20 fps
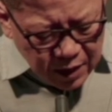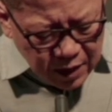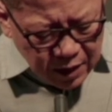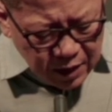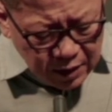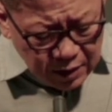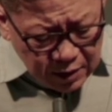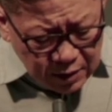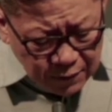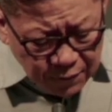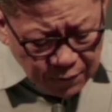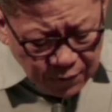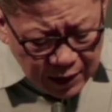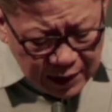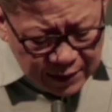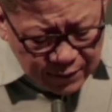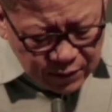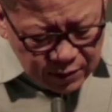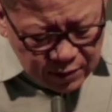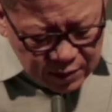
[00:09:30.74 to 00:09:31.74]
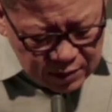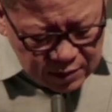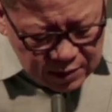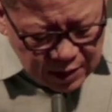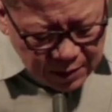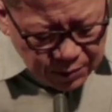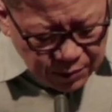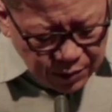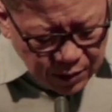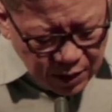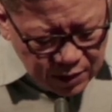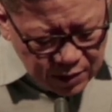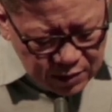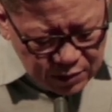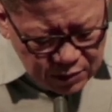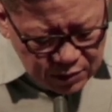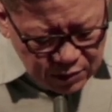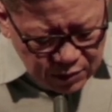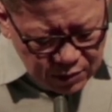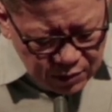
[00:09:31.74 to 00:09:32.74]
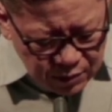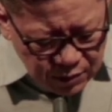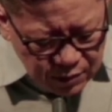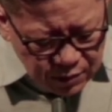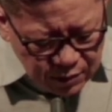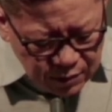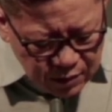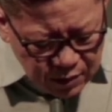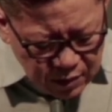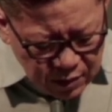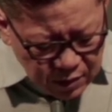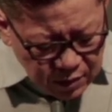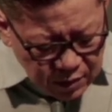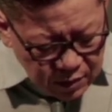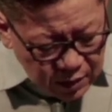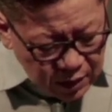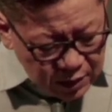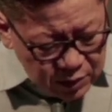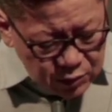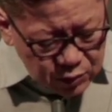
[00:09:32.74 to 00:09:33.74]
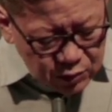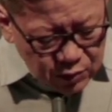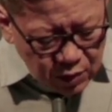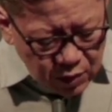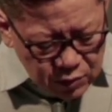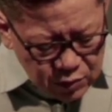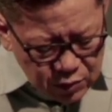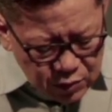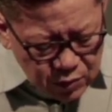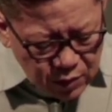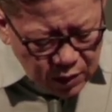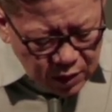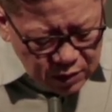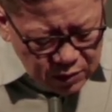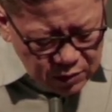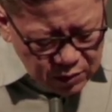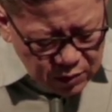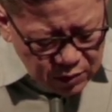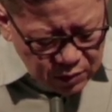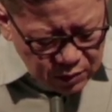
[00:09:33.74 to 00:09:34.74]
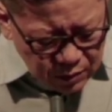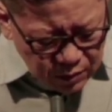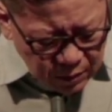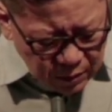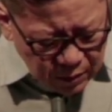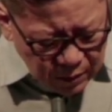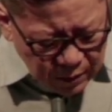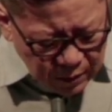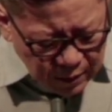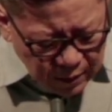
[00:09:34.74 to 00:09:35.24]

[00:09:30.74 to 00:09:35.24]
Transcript: The faithfulness that brought us to you, that drew, drew us to you.